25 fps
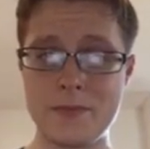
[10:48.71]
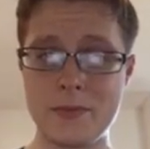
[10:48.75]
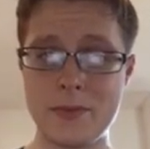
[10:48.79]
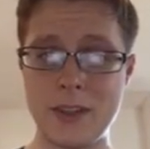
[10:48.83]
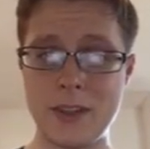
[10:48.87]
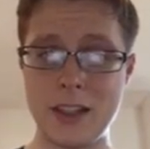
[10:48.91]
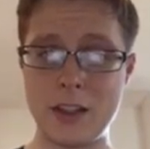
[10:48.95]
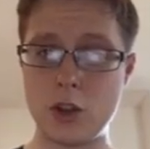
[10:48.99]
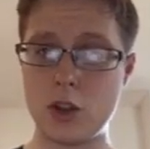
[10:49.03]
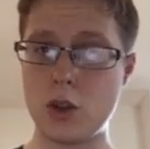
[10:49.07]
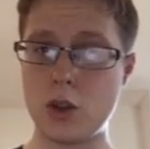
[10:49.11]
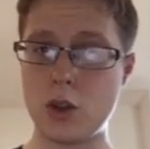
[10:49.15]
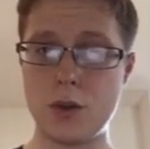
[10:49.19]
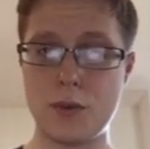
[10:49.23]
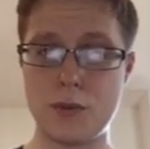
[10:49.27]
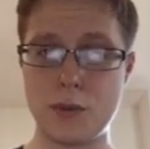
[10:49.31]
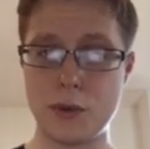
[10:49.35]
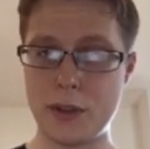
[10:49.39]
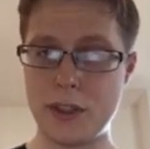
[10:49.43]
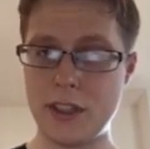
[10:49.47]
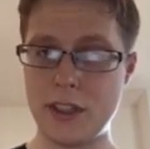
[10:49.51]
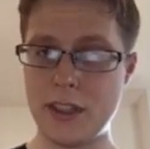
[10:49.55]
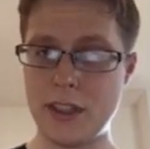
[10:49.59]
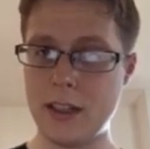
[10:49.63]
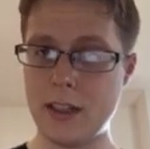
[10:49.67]
It's true for
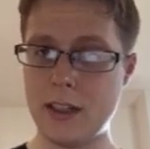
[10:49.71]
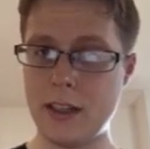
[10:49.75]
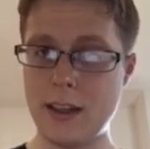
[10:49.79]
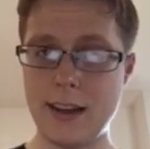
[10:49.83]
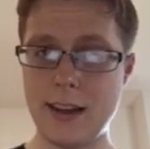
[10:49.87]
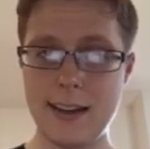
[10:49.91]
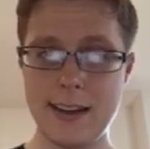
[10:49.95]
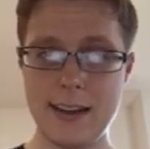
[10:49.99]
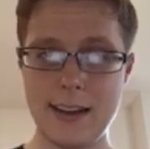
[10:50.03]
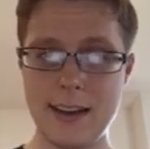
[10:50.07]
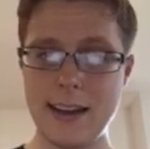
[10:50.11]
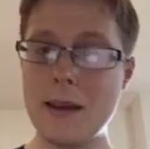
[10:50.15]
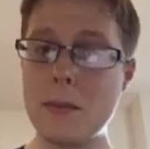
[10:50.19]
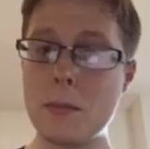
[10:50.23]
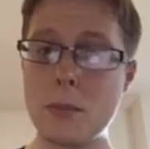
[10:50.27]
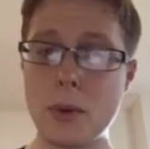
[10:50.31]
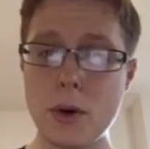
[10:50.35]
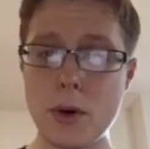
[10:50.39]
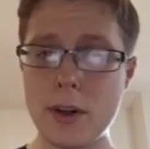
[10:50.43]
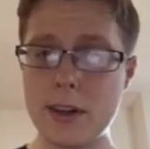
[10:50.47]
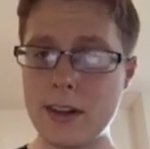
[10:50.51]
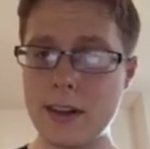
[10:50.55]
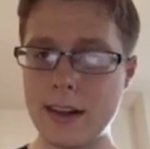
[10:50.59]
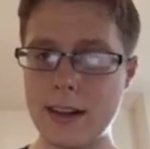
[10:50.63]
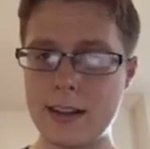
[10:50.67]
the
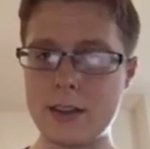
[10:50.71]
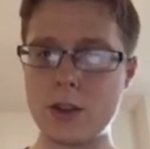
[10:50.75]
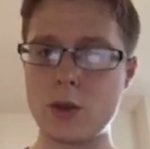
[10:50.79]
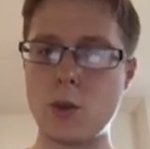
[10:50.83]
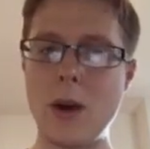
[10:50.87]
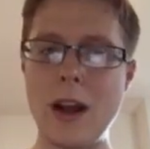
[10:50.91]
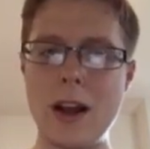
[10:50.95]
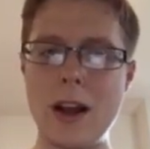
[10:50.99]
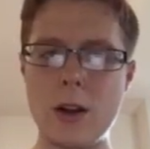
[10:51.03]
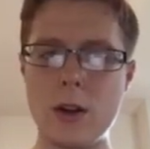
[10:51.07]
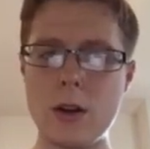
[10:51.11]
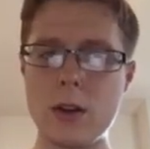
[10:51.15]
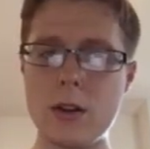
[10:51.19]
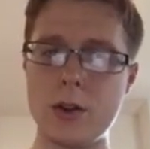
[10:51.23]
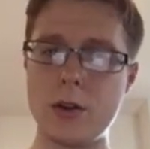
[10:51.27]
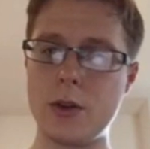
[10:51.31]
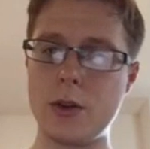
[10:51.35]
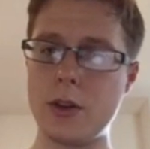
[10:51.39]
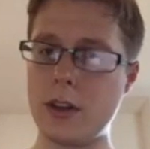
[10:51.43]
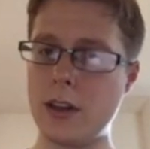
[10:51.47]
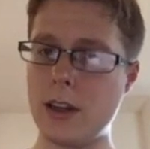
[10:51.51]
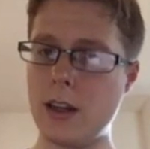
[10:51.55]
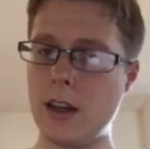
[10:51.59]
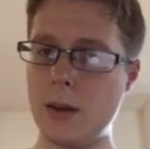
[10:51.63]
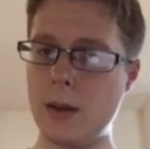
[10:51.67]
input as well. You
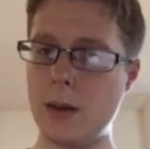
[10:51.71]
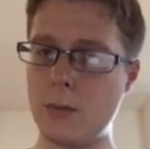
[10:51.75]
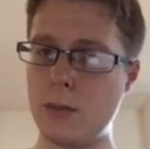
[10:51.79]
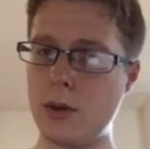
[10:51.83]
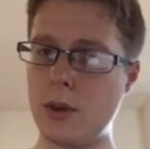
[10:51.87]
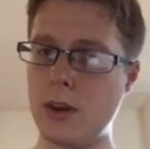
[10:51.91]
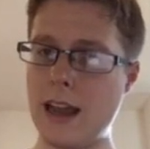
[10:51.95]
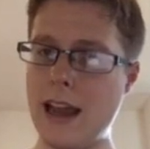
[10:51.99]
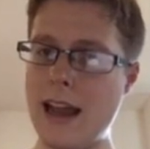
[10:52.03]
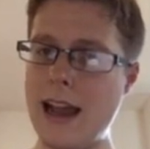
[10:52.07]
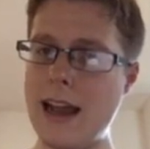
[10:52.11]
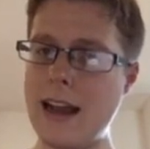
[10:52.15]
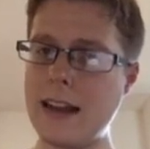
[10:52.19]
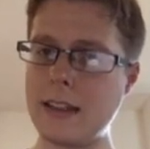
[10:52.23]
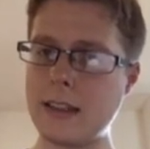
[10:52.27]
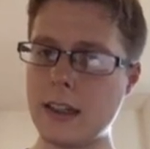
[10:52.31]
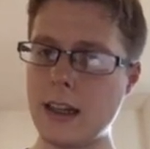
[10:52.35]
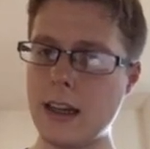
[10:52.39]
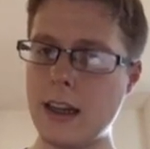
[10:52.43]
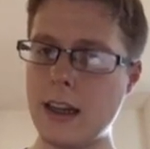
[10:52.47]
can get input at.